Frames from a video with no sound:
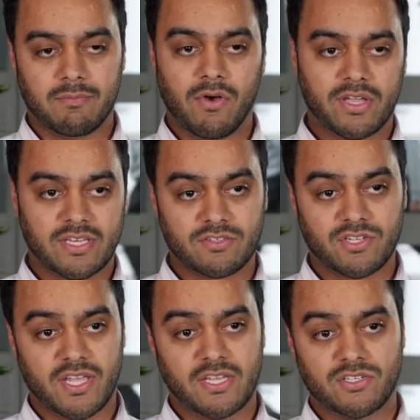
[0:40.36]
Markets
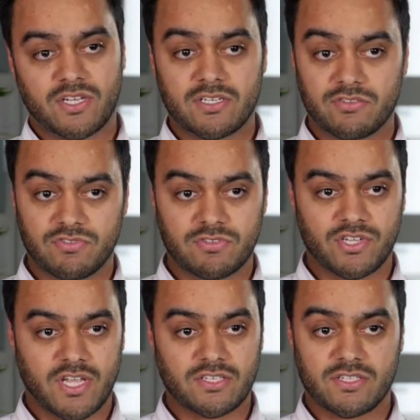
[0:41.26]
change, industries
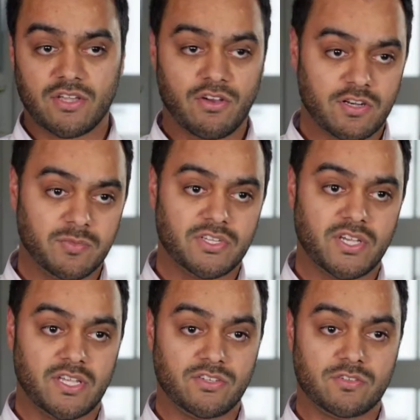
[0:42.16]
change, the economy
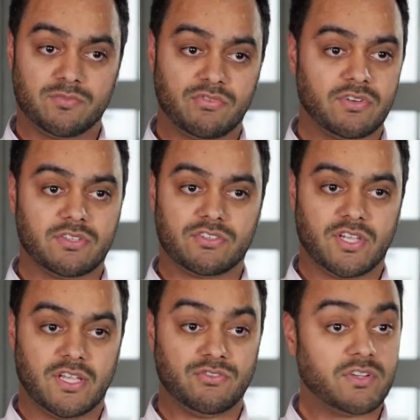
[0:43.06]
changes, products
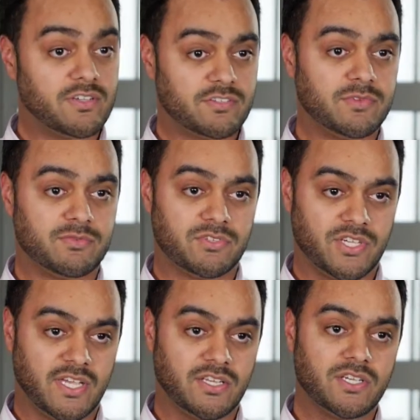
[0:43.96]
change, your customers will
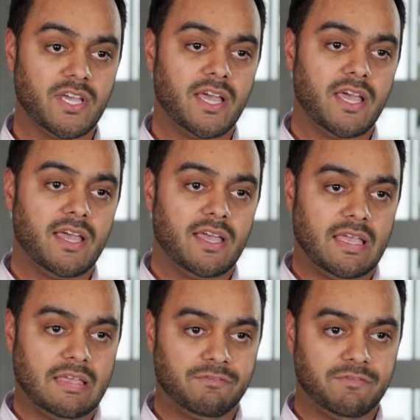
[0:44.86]
change.
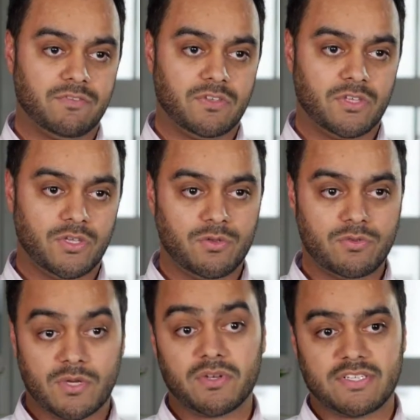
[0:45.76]
If
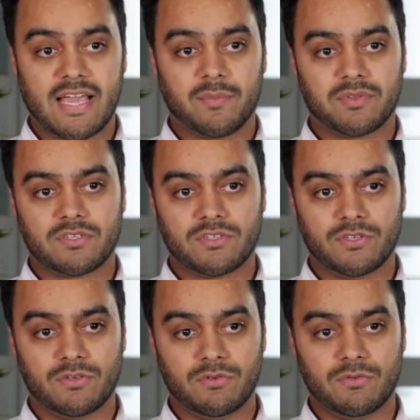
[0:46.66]
you don't adapt
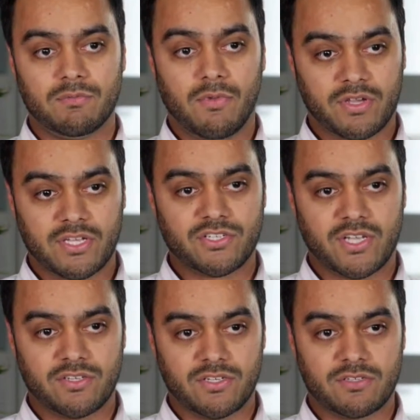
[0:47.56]
to market
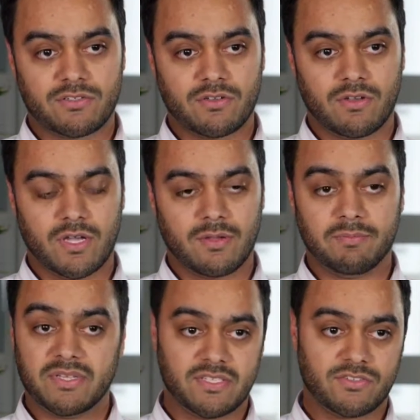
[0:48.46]
changes,
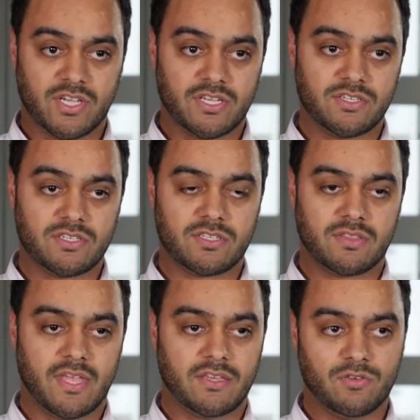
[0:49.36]
business changes,
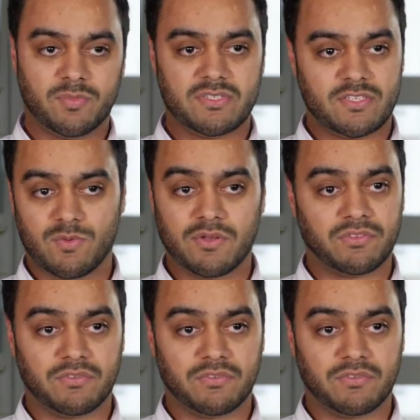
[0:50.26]
then your business won't